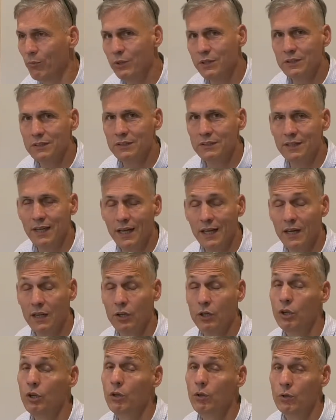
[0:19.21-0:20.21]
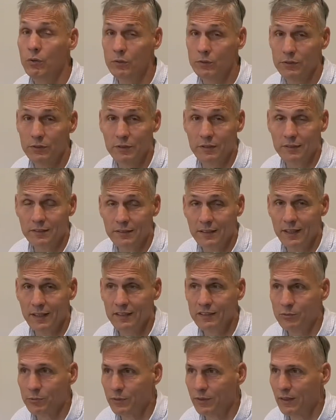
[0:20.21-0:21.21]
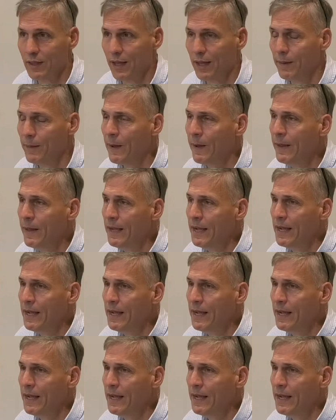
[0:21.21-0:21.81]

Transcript: We just had a huge success with that.